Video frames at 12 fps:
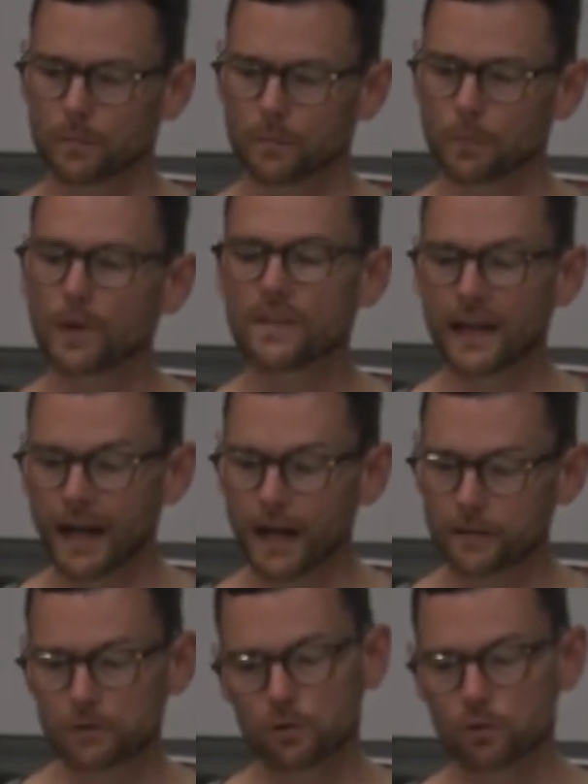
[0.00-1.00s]
when the
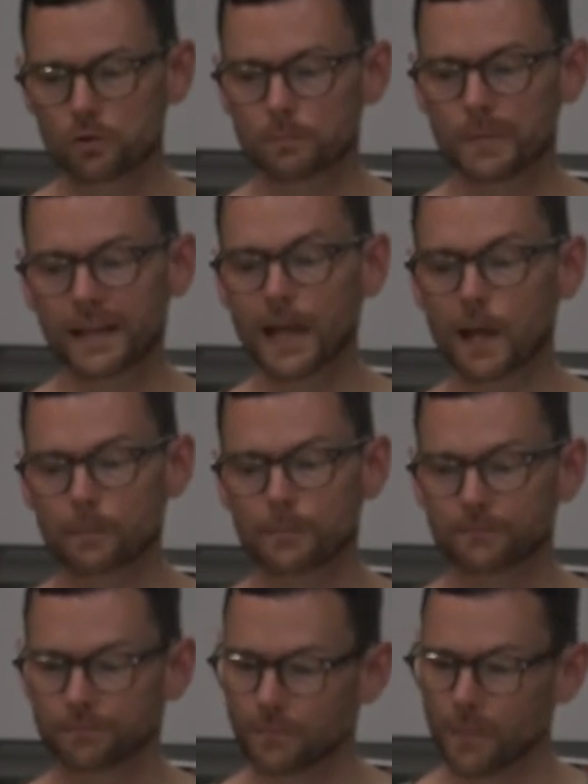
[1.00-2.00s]
art institution became
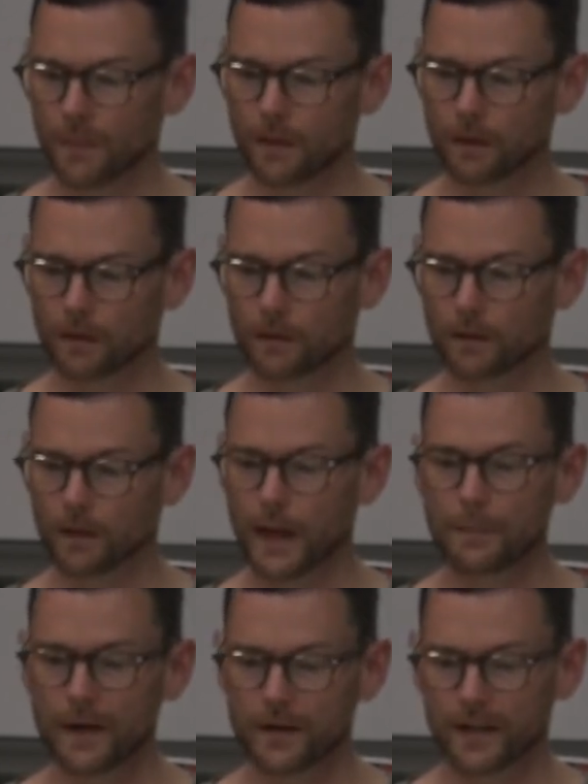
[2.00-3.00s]

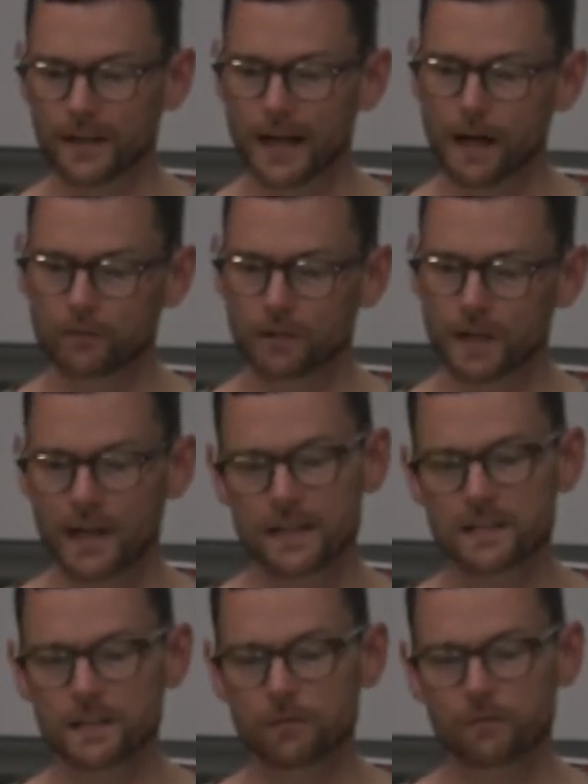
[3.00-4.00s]
American after
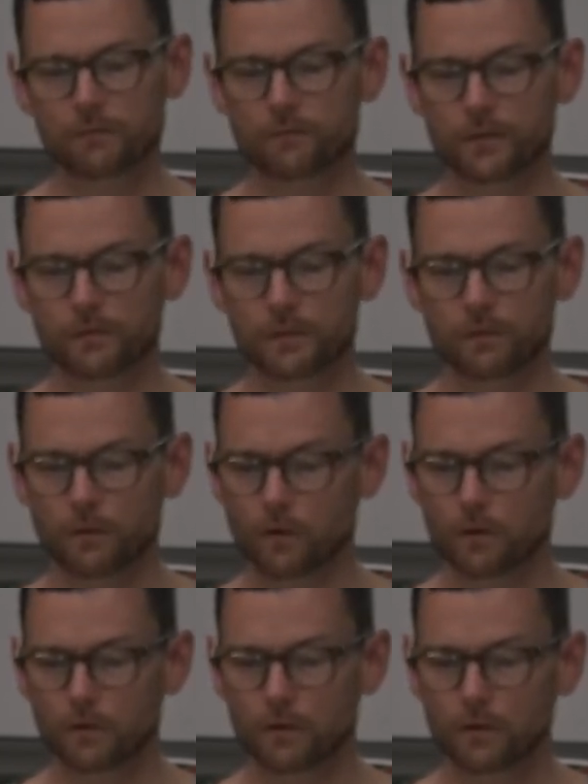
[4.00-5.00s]

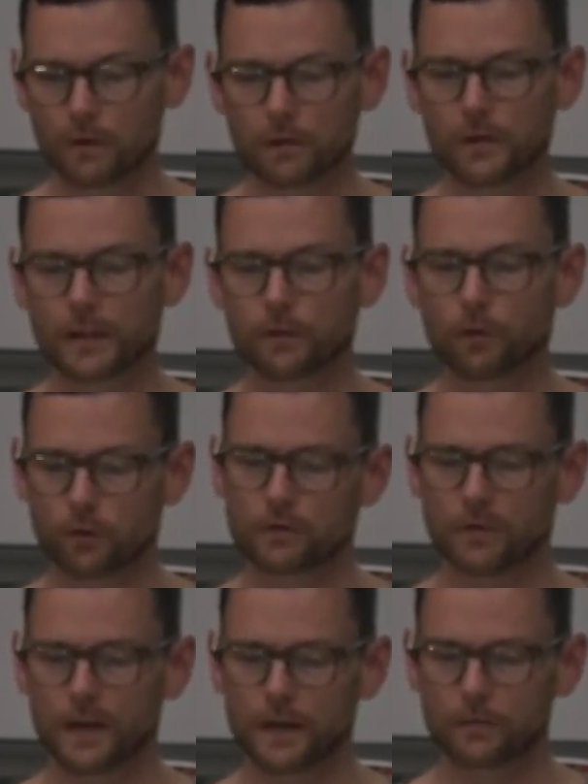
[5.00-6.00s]
1954, 1945.